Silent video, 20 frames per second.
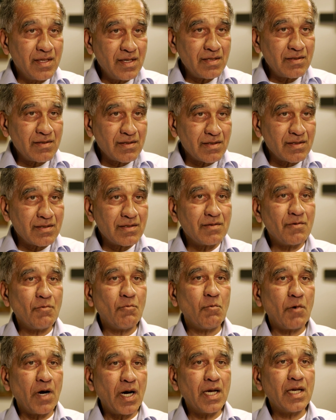this is
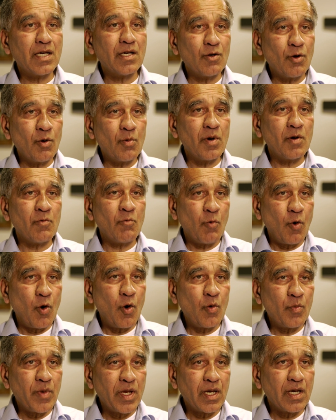why global
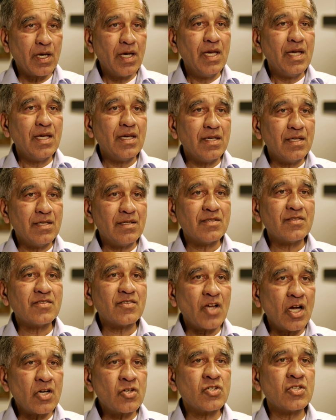warming is
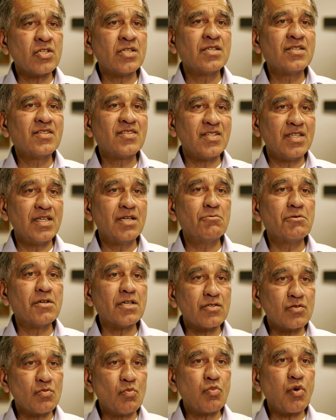such a
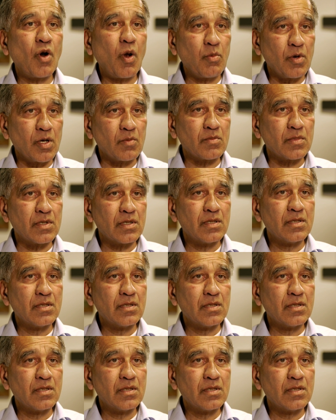serious problem.